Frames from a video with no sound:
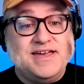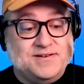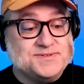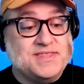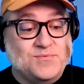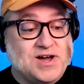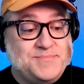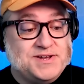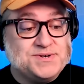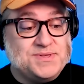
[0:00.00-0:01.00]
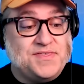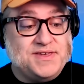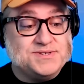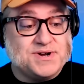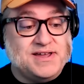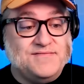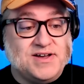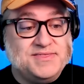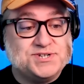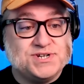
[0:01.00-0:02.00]
And also they want to make sure that things are kind of
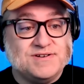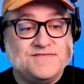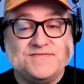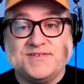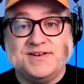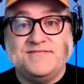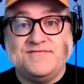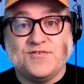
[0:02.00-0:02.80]
on the shelf uh,